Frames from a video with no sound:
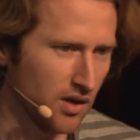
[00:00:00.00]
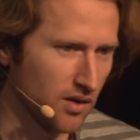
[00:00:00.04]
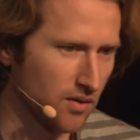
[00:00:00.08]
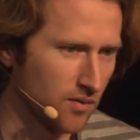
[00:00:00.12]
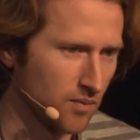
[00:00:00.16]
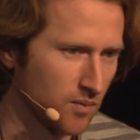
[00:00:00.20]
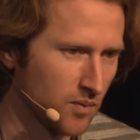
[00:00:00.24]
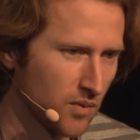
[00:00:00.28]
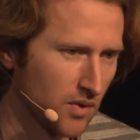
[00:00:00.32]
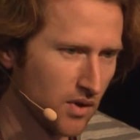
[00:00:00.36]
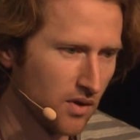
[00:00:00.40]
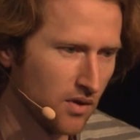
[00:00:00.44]

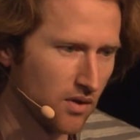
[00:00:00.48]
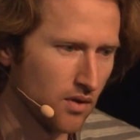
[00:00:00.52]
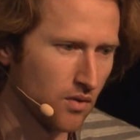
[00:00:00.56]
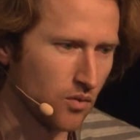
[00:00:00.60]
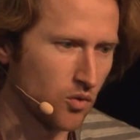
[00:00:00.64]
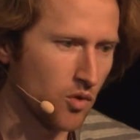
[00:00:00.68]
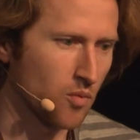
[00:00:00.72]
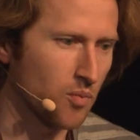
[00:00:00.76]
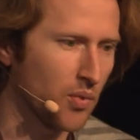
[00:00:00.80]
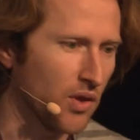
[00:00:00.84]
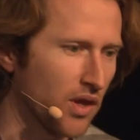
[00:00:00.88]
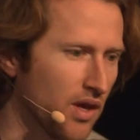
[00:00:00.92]
and
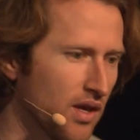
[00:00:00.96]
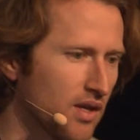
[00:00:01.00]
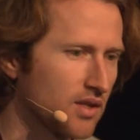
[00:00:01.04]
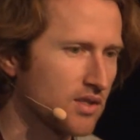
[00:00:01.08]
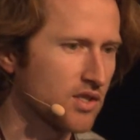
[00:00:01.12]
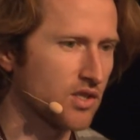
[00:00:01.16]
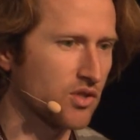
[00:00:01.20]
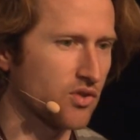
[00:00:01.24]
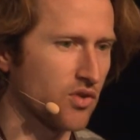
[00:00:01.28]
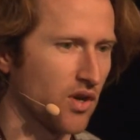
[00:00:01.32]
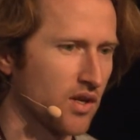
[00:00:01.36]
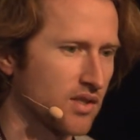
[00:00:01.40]

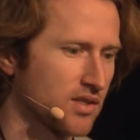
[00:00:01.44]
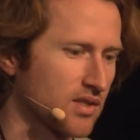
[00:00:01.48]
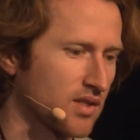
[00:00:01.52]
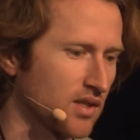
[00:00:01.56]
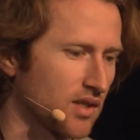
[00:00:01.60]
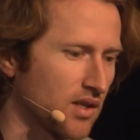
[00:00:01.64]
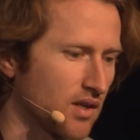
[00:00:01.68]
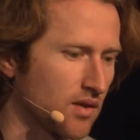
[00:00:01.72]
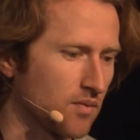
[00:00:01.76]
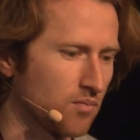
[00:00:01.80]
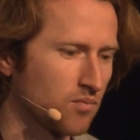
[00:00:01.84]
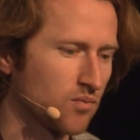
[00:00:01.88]
replace
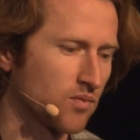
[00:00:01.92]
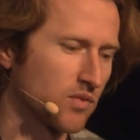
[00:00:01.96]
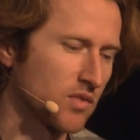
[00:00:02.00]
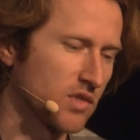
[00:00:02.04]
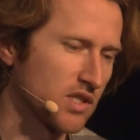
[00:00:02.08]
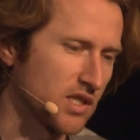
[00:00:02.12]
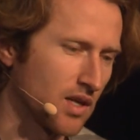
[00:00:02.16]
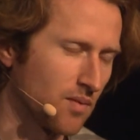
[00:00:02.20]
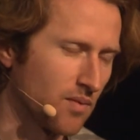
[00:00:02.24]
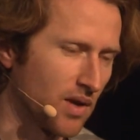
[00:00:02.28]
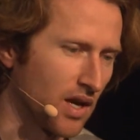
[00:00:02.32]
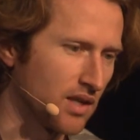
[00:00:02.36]
trusting
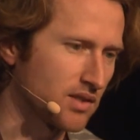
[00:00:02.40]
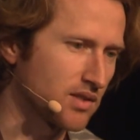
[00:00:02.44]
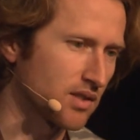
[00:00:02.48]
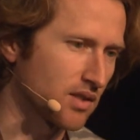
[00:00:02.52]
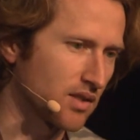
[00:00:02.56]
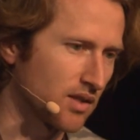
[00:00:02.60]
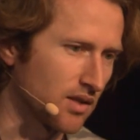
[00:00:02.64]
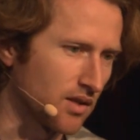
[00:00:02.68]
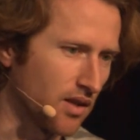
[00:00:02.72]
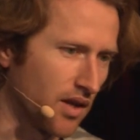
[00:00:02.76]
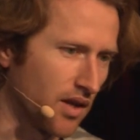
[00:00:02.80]
some entity